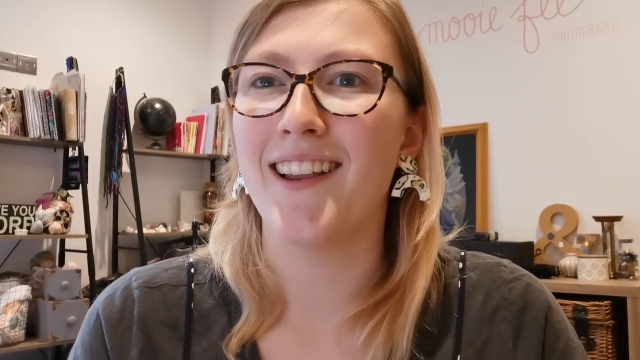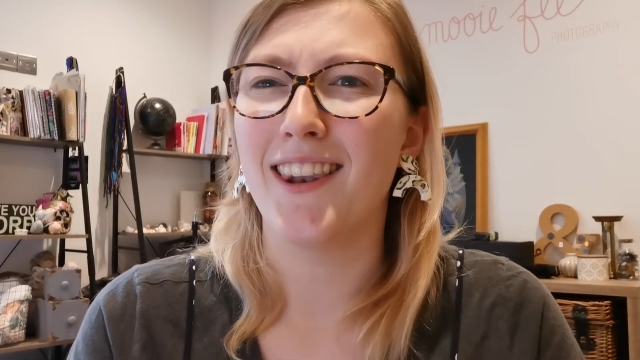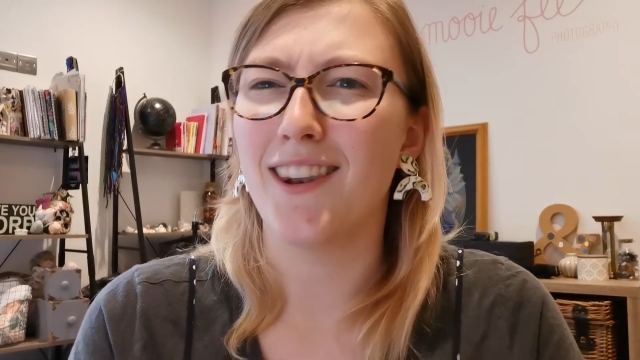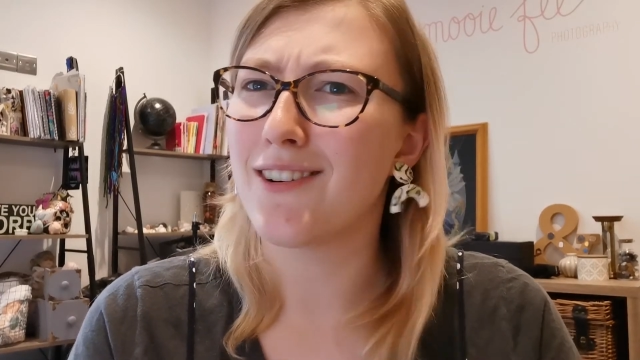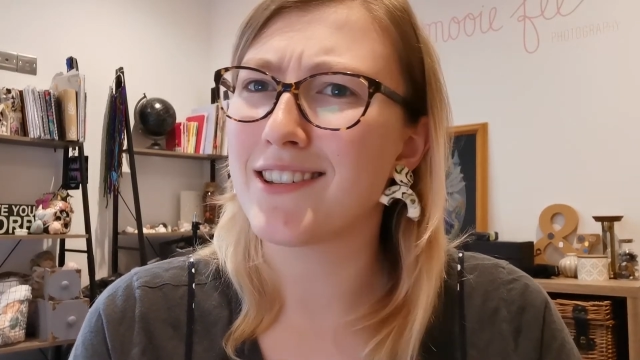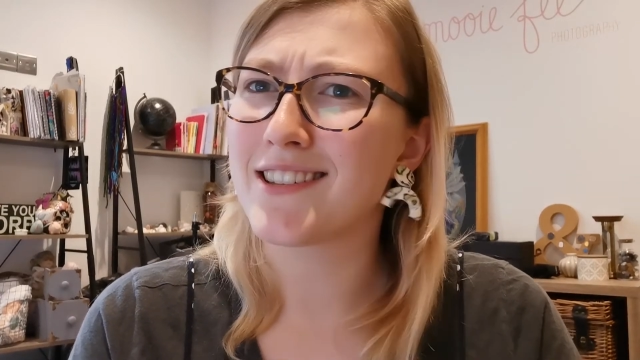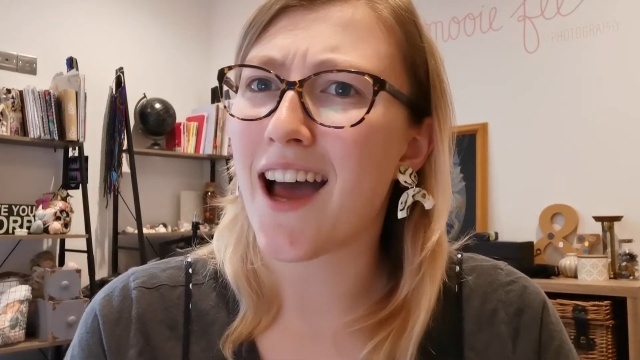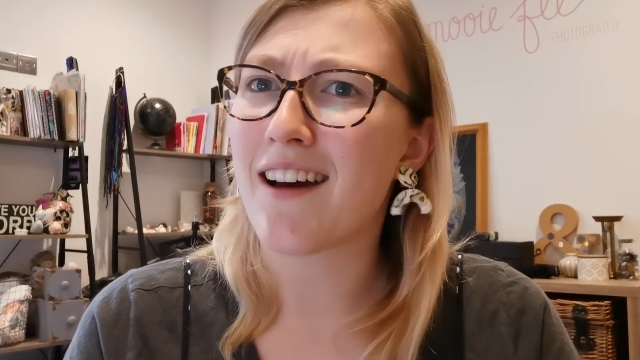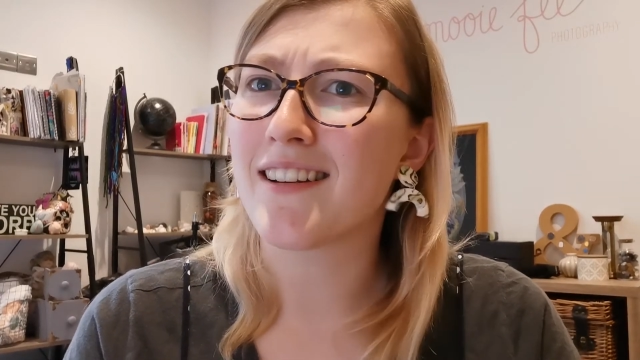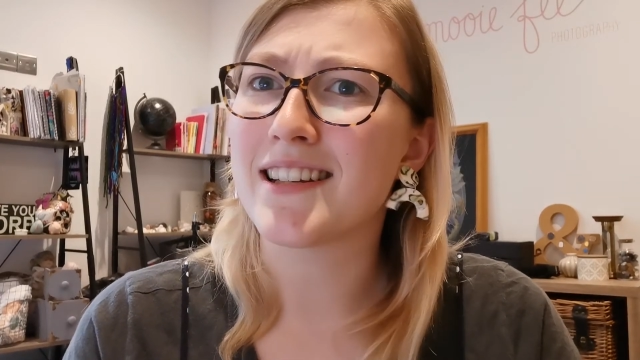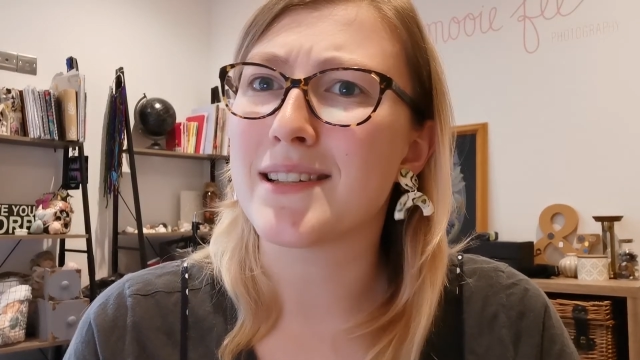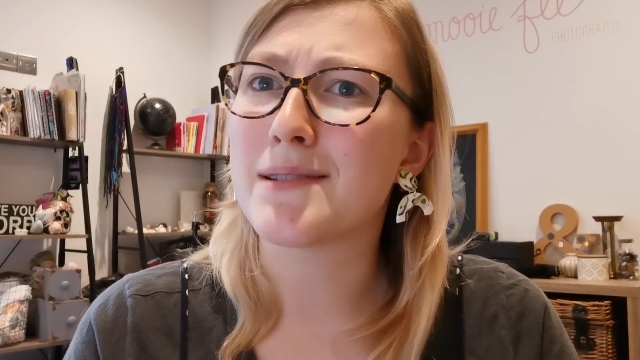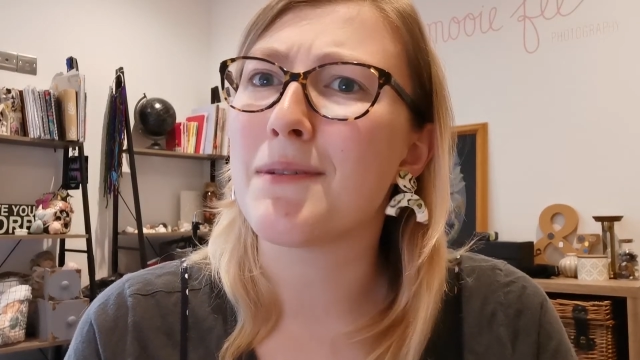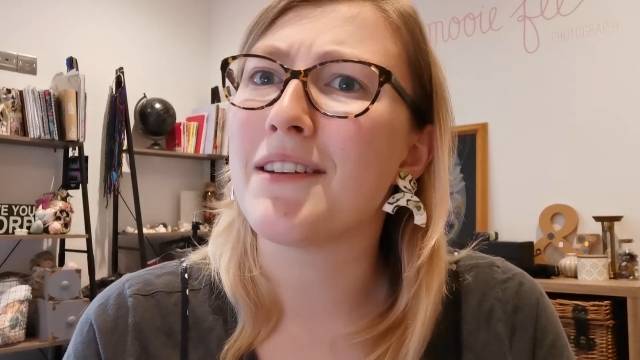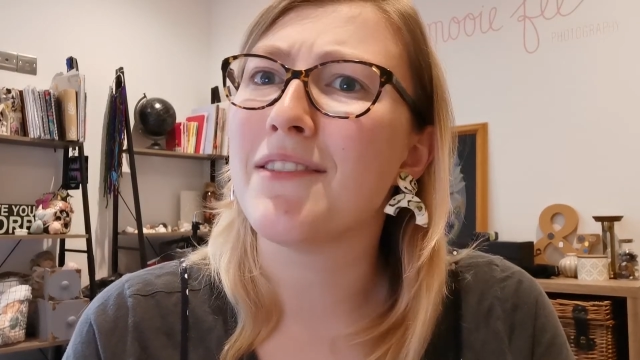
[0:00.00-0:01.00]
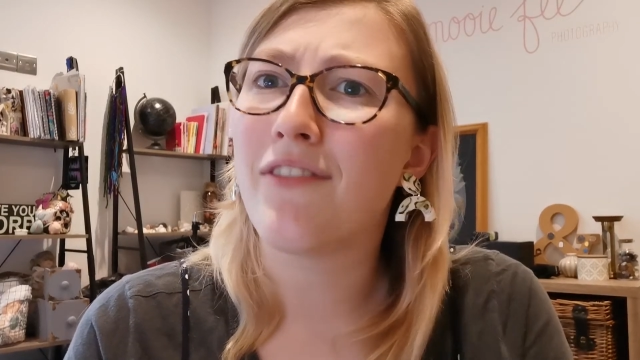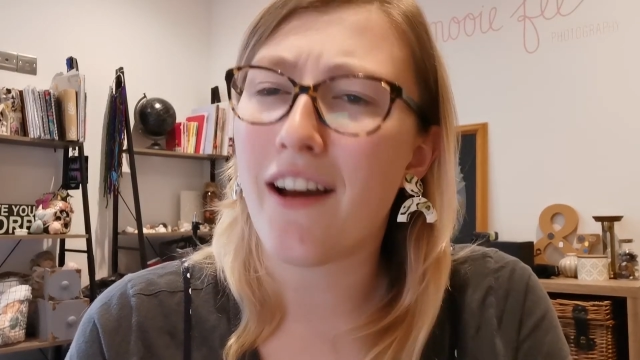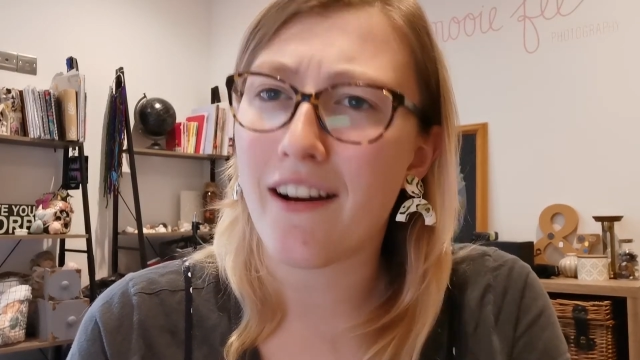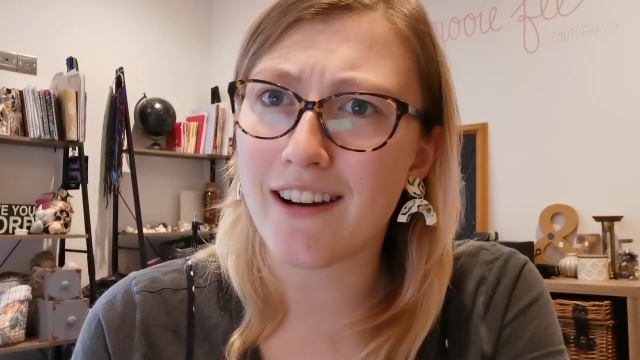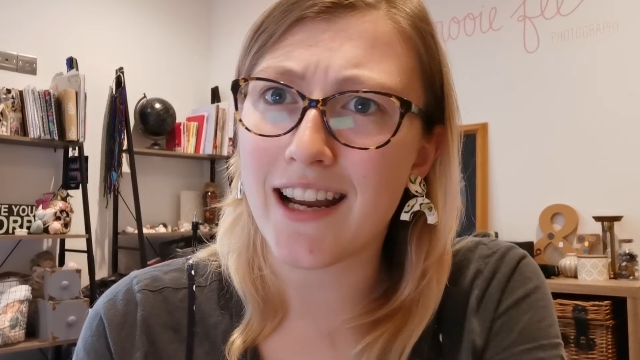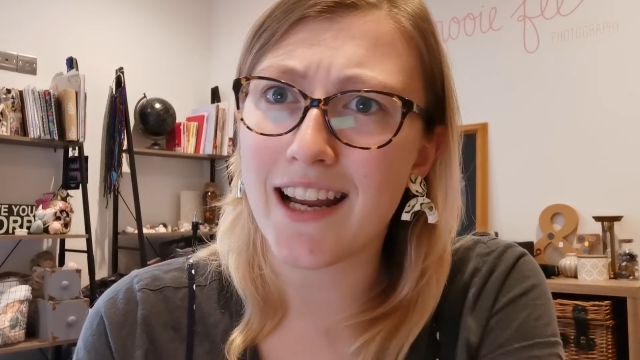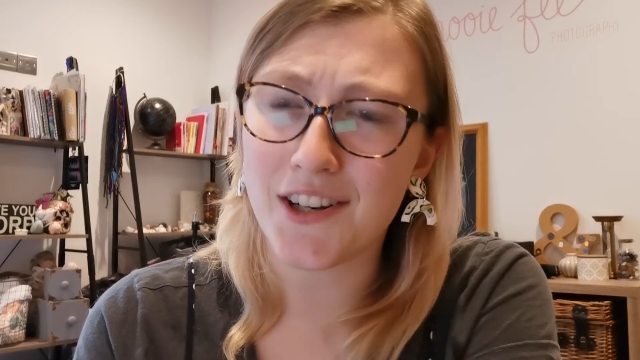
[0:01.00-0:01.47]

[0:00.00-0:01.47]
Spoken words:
lockdown has been very